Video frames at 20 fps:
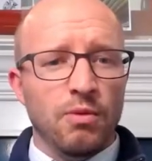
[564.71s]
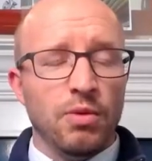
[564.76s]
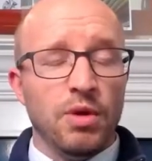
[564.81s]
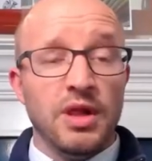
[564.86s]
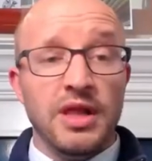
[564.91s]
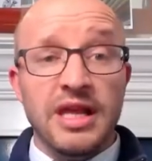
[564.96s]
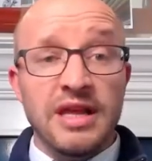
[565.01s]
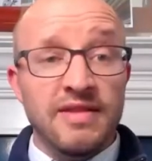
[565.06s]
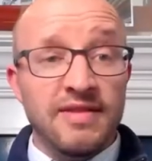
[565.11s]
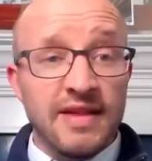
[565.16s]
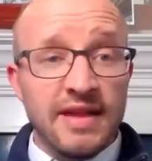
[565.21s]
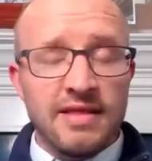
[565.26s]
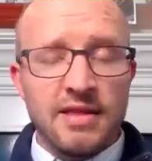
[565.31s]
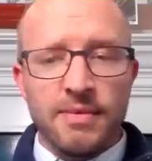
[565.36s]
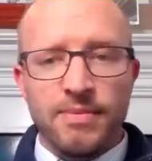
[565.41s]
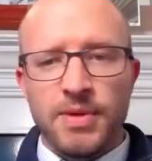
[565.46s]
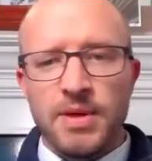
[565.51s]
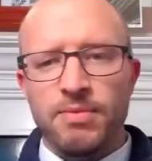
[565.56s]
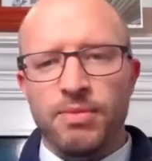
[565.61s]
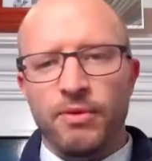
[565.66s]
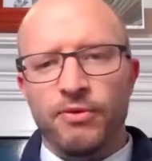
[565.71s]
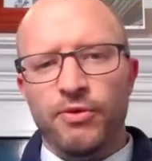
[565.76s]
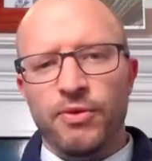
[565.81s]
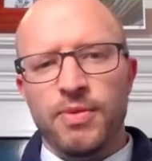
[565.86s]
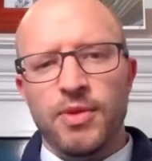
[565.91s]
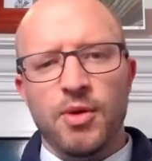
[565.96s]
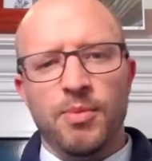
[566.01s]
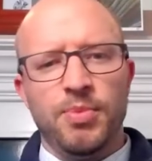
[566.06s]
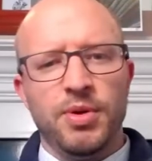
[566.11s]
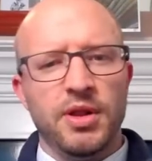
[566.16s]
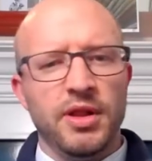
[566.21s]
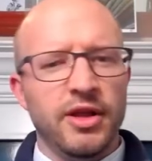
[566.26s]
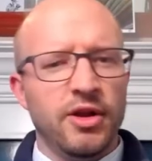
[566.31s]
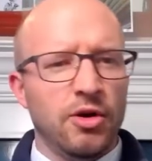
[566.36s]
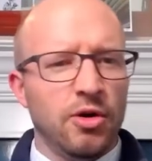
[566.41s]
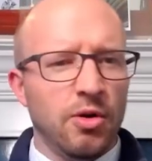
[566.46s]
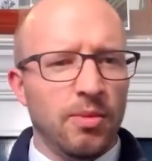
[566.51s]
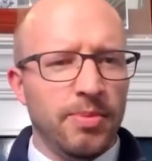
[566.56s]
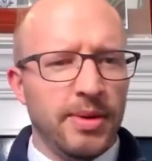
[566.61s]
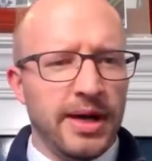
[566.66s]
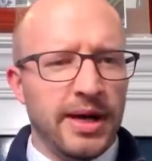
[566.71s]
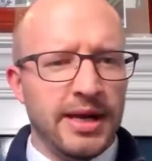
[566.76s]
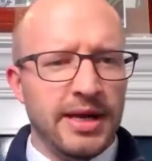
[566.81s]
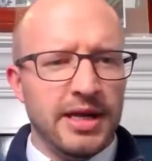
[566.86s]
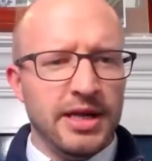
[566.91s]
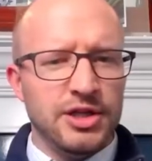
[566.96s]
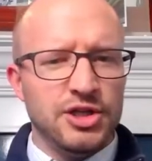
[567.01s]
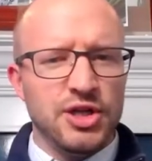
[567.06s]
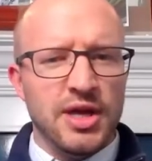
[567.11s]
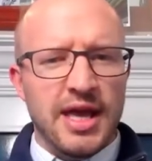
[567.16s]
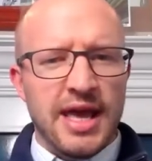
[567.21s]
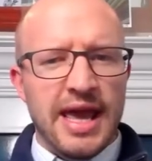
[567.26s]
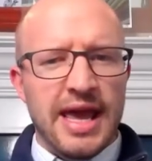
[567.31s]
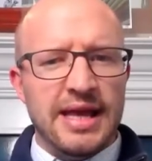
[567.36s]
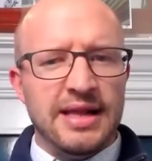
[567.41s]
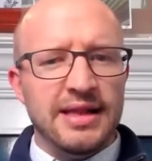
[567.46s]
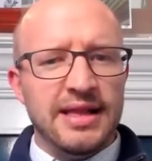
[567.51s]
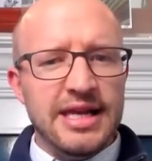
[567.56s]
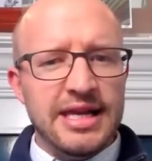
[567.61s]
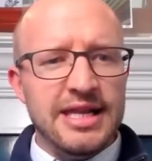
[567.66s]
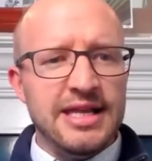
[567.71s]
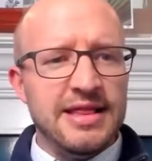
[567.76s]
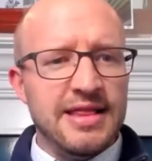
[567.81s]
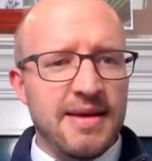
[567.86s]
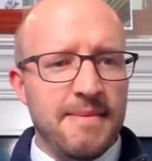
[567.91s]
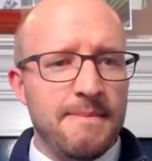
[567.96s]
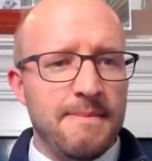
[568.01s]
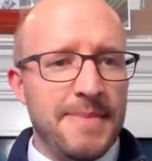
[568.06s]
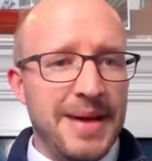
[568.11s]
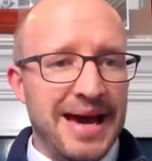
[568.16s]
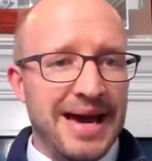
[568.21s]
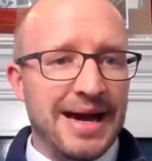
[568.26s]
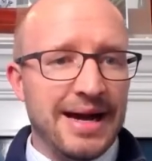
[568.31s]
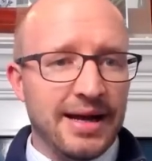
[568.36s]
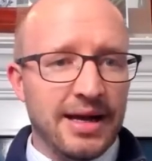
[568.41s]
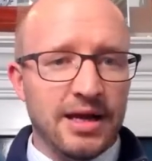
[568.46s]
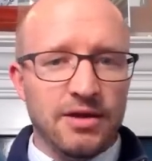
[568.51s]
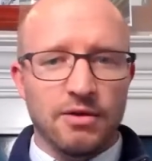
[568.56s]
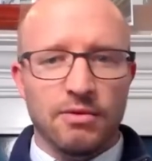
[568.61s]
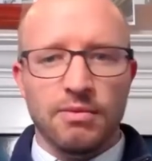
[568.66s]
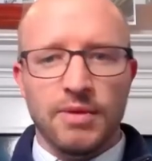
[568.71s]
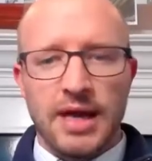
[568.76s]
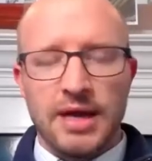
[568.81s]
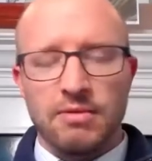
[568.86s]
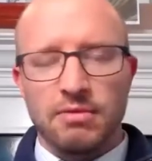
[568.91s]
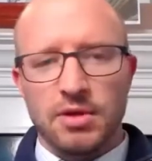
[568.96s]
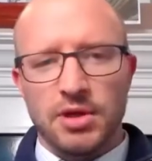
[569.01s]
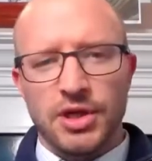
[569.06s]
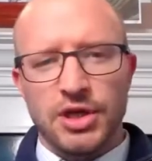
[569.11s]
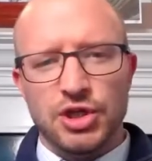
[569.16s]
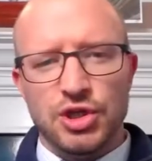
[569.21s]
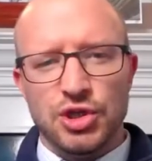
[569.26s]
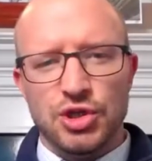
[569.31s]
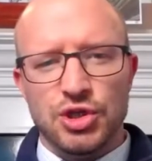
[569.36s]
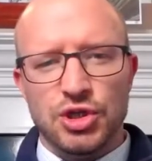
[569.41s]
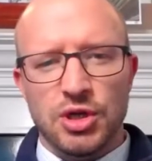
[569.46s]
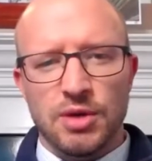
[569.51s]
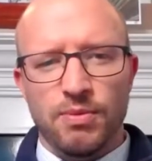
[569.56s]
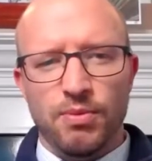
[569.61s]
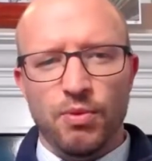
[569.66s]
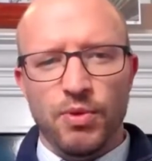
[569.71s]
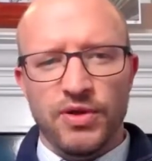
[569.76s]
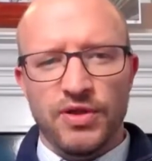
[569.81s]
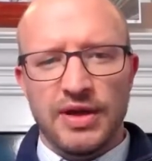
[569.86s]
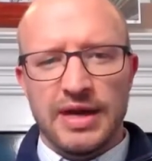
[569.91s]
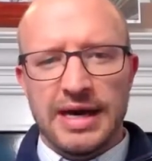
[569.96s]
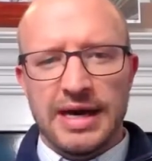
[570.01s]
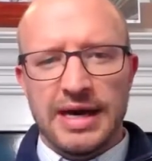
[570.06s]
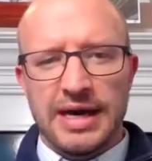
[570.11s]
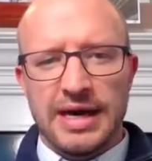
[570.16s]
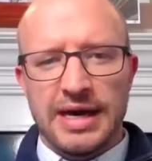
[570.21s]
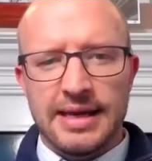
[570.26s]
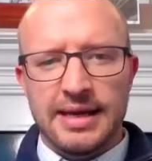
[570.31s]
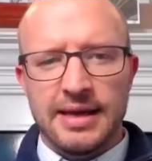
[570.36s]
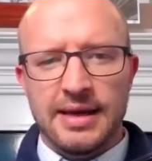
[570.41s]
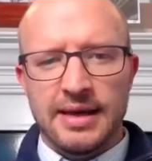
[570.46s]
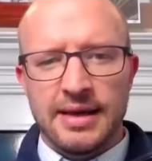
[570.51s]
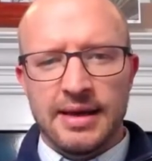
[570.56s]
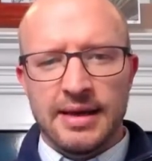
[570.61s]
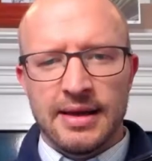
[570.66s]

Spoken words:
releasing the people from their political bondage and leading them back into right relationship with God.